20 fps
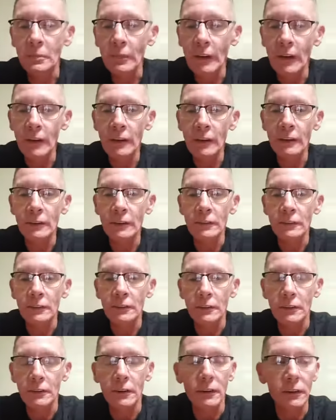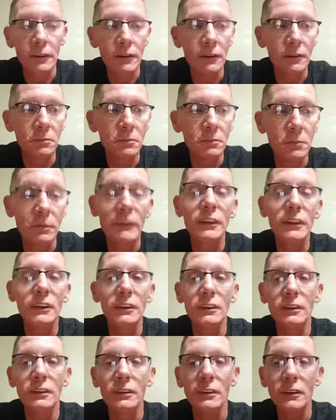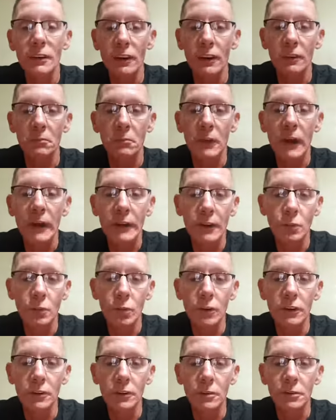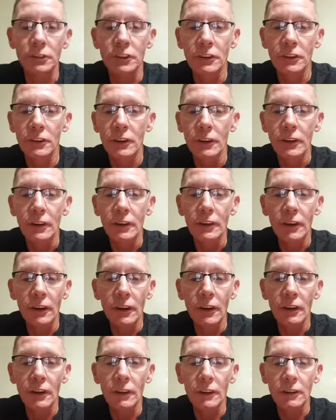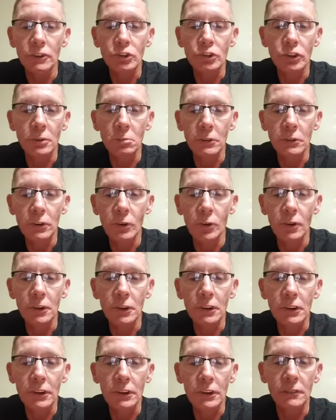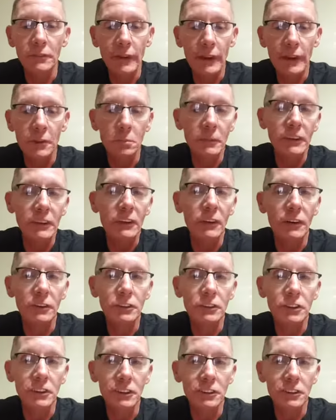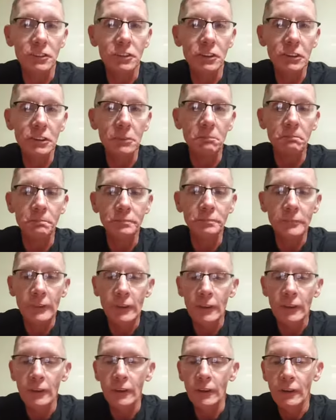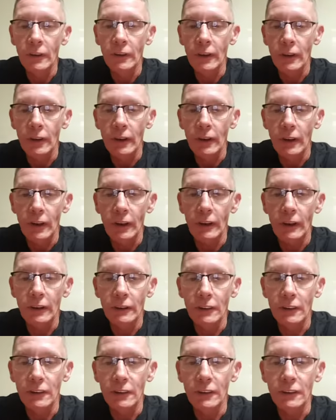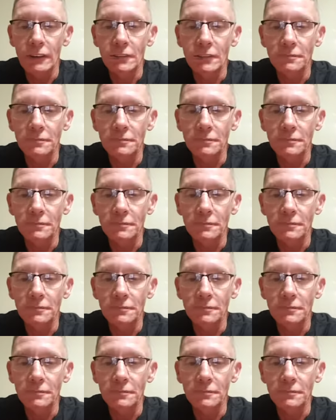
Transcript: and um, a buddy of mine and Will's uh, Jeremy York invited me onto his team, and uh,